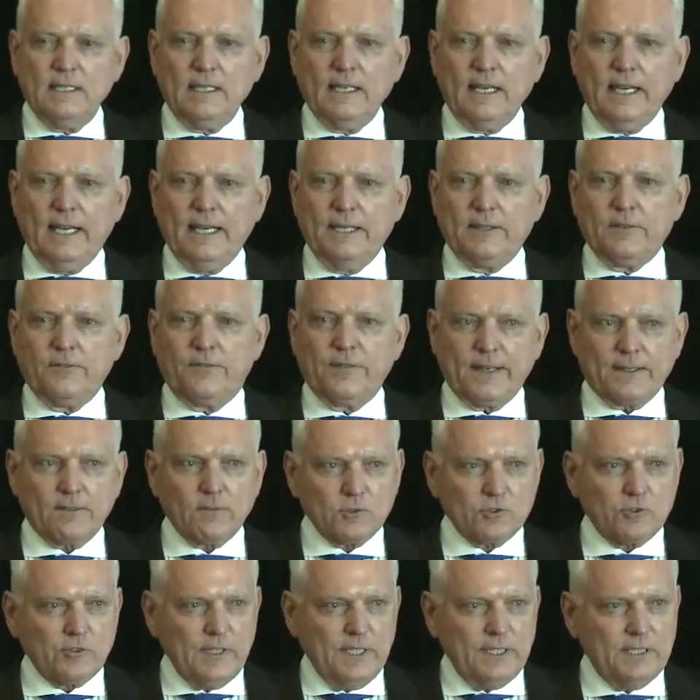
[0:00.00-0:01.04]
and the Federal
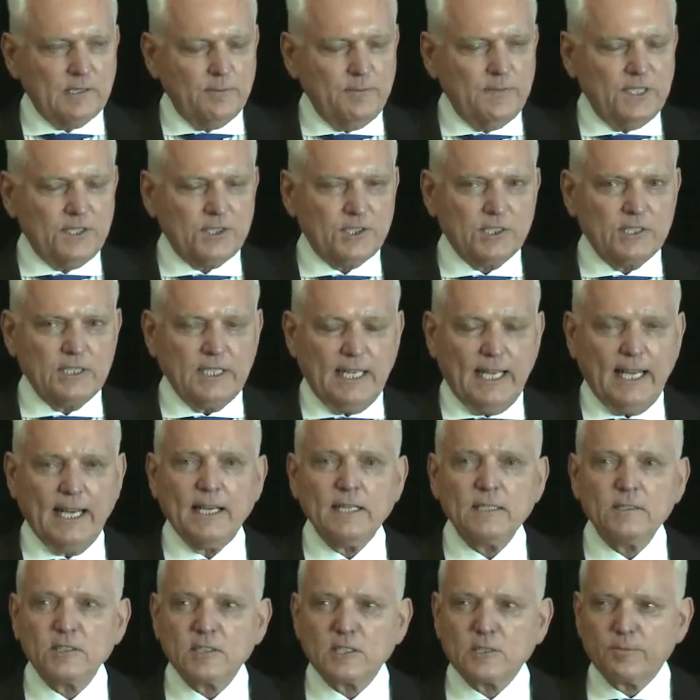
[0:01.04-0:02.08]
Trade Commission
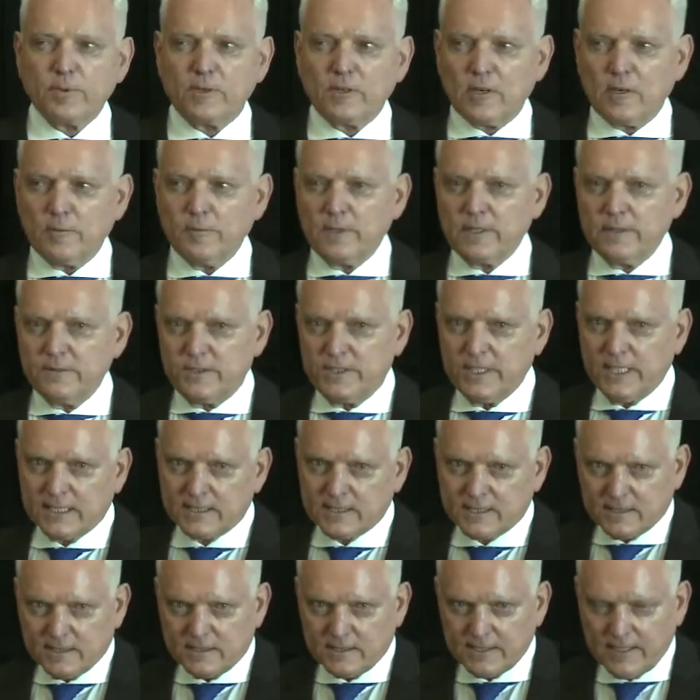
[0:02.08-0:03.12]
and the Department of
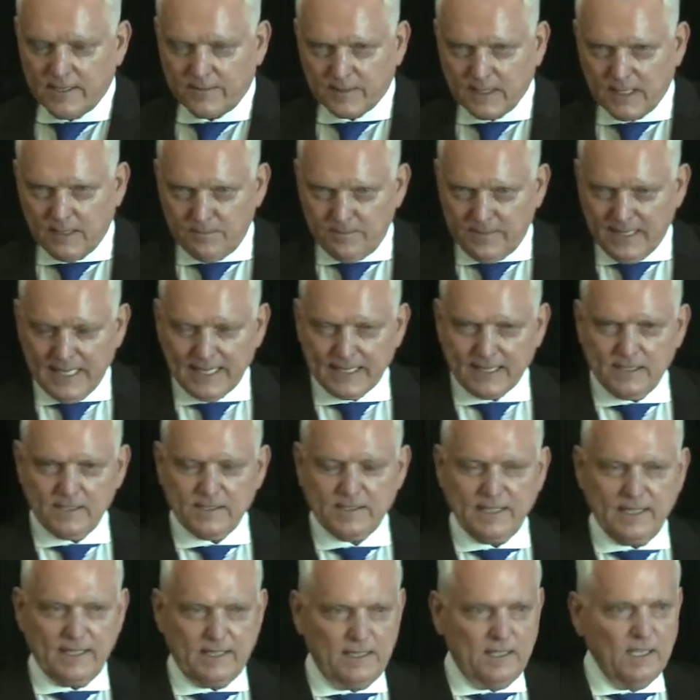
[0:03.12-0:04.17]
Justice have come back and
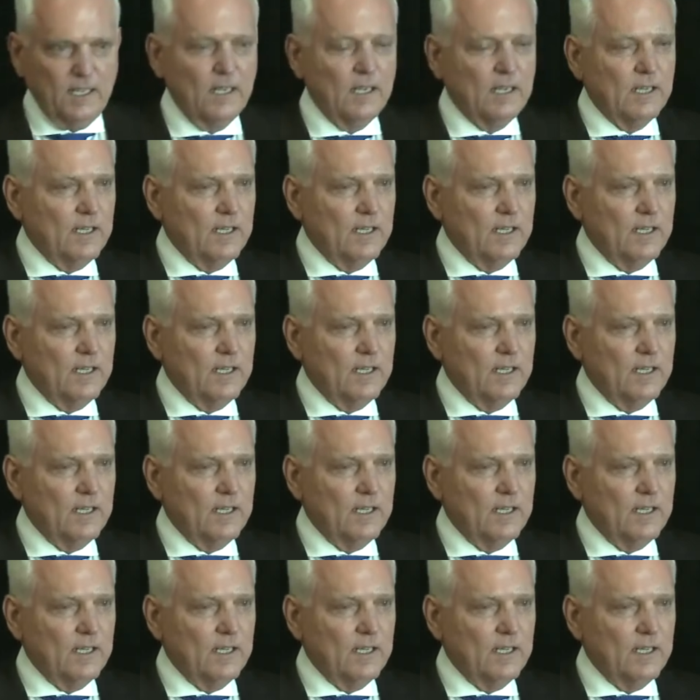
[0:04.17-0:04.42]
said,